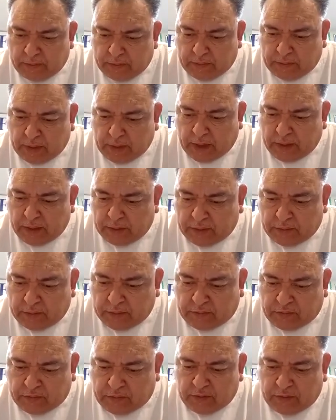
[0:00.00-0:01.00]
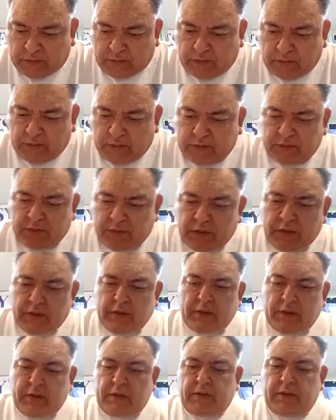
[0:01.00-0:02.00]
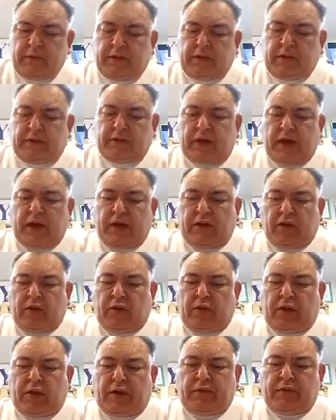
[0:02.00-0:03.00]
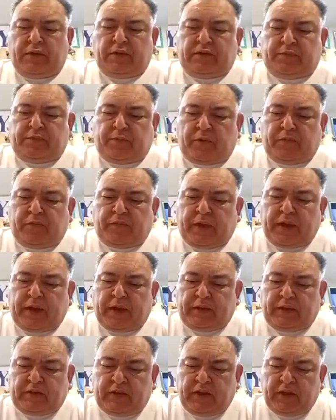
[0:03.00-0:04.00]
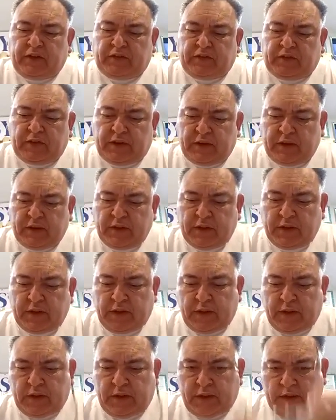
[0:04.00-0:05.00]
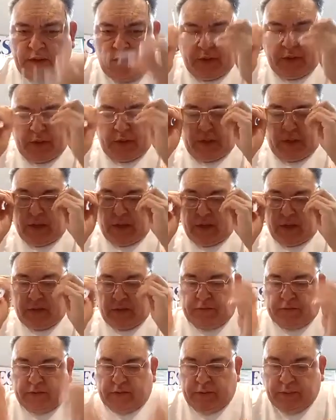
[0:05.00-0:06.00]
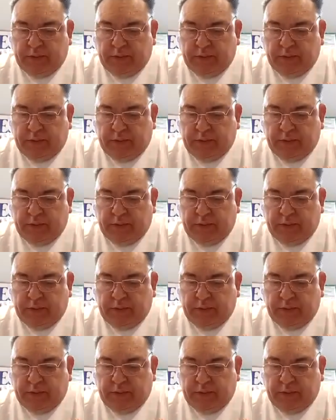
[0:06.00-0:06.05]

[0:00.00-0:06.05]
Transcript: Thank you, Jesus. The title of this prophetic teaching is